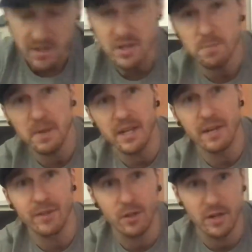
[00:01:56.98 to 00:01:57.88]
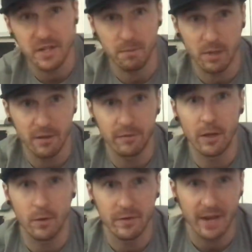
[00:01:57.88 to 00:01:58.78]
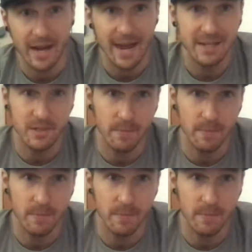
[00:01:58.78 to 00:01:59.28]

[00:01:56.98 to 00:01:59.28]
speaking of increasing blood flow, we've got to add some